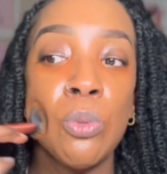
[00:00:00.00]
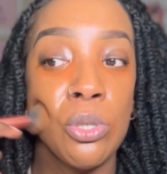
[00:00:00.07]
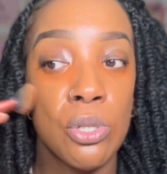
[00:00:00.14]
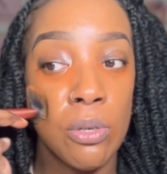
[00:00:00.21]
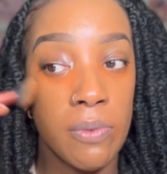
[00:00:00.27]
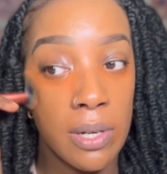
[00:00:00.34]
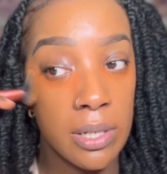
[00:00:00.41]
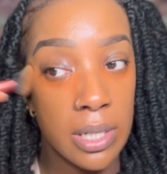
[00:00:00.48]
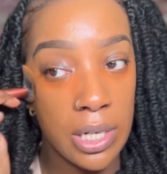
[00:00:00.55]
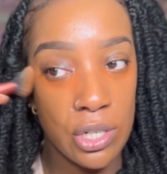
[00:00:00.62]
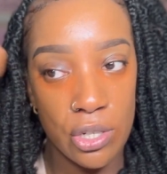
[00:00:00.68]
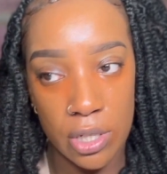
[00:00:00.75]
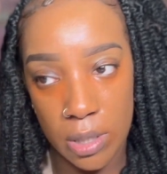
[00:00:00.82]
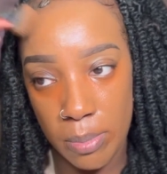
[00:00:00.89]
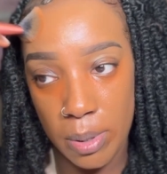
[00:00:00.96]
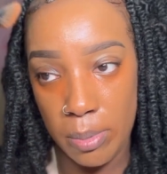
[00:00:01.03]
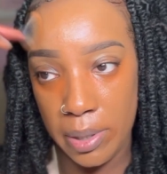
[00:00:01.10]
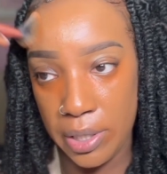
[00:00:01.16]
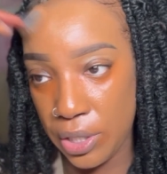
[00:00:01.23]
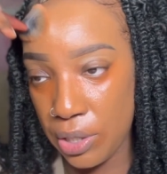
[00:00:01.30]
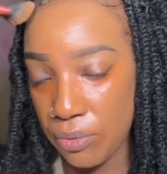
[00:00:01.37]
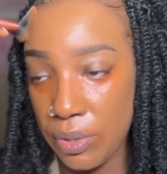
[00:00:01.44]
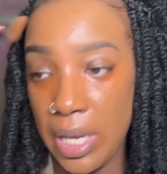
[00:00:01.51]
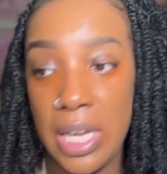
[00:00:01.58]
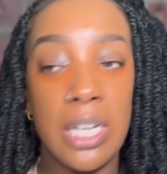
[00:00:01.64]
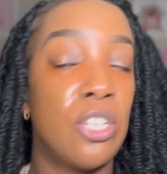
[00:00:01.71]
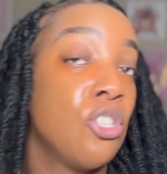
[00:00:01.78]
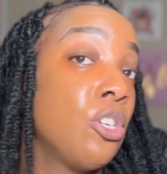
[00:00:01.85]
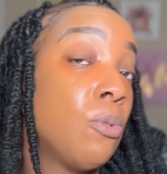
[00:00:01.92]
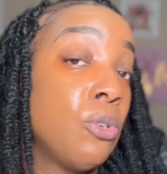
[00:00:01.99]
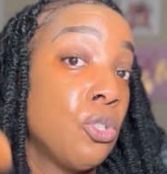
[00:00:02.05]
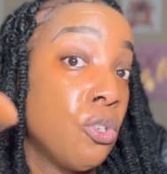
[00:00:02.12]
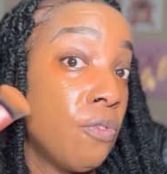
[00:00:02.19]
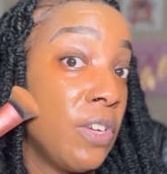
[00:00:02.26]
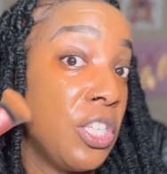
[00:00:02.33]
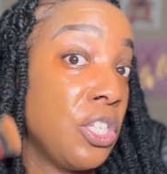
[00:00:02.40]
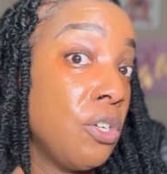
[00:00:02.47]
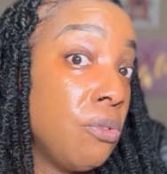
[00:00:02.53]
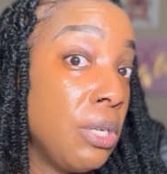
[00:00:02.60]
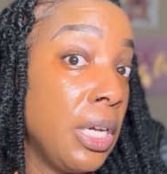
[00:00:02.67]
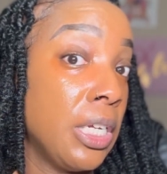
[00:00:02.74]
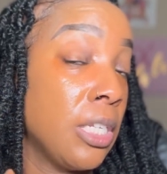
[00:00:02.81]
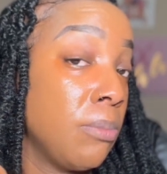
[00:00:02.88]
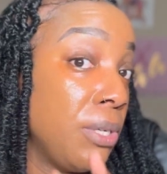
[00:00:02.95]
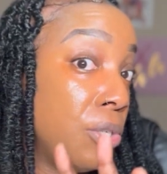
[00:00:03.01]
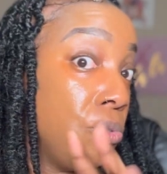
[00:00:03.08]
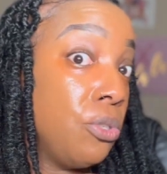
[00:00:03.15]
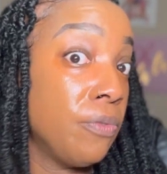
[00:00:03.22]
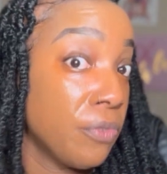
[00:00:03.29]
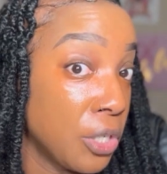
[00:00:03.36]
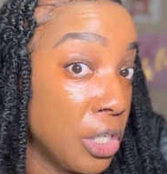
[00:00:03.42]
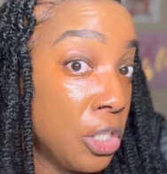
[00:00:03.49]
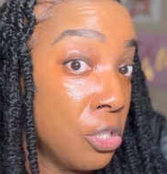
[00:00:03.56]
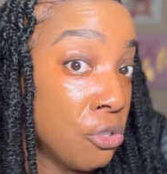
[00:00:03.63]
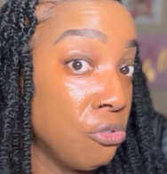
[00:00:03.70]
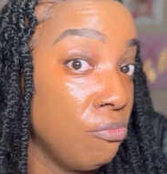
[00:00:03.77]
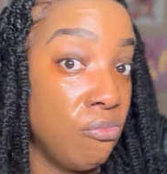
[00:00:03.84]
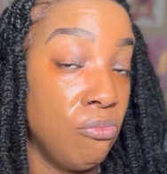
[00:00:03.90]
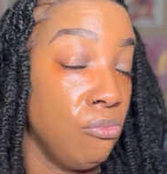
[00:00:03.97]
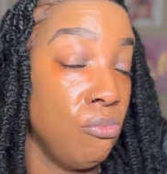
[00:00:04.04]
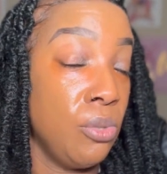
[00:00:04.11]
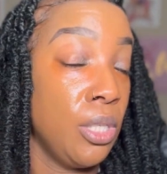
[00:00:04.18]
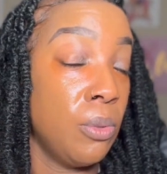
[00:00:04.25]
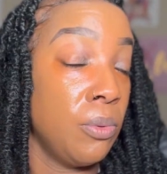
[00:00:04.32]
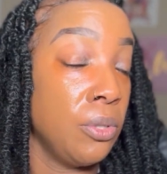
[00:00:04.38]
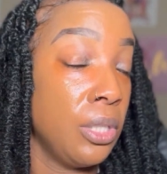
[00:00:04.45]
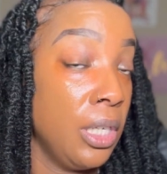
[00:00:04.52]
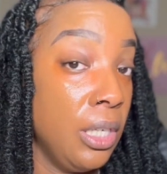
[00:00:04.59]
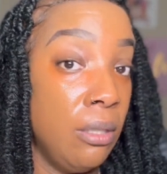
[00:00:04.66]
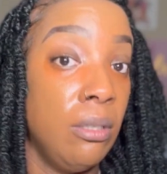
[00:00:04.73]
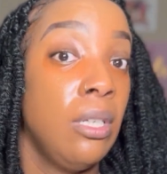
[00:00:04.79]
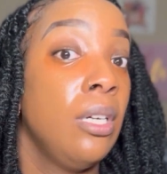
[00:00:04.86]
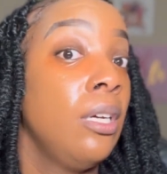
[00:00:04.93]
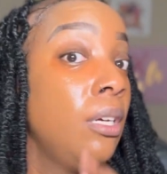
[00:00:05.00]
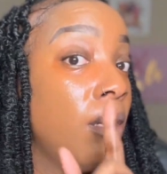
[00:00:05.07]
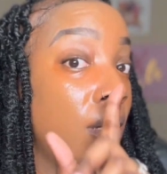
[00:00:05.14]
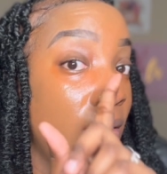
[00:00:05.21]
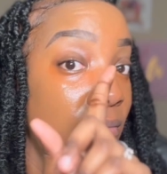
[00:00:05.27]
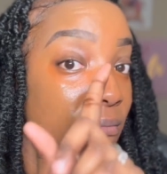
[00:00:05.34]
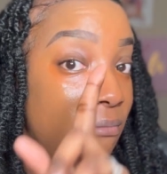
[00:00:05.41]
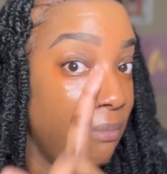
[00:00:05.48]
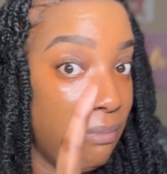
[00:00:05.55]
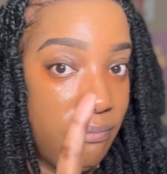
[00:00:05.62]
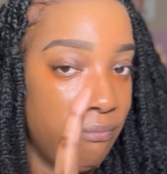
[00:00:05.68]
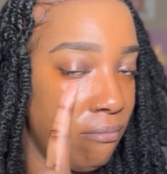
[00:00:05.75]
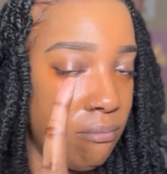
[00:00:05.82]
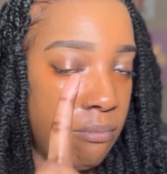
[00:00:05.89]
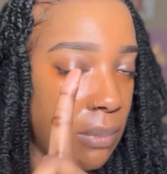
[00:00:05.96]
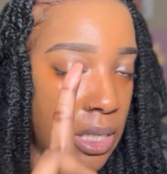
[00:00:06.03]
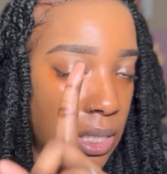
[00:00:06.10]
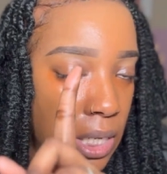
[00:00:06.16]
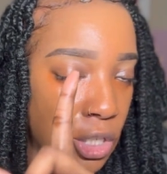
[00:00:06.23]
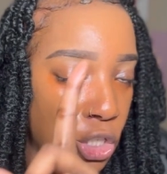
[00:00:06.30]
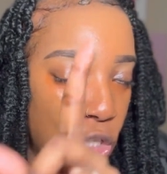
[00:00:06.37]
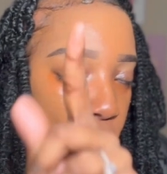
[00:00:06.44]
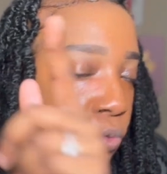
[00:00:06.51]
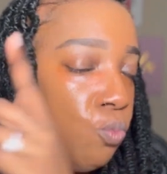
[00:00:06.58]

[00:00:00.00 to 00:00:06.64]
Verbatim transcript: want your foundation to be under your neck because you don't want your face and your neck to be two different colors. We don't want that. That's not cute.